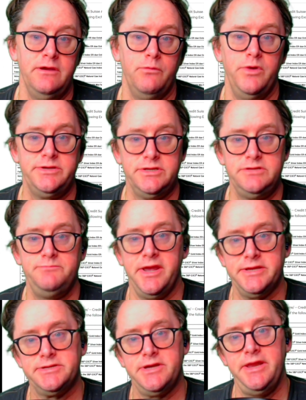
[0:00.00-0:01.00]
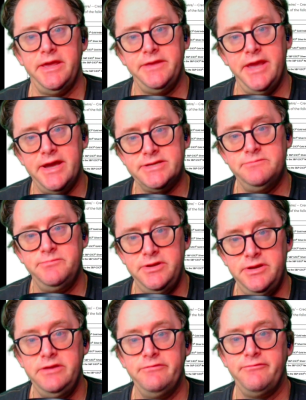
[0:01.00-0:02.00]
which is based on the
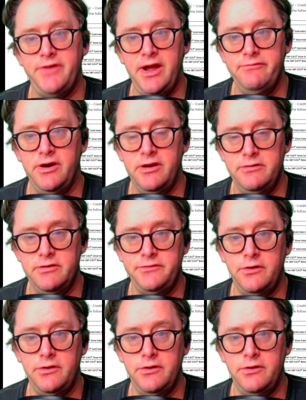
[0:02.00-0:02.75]
S&P 500.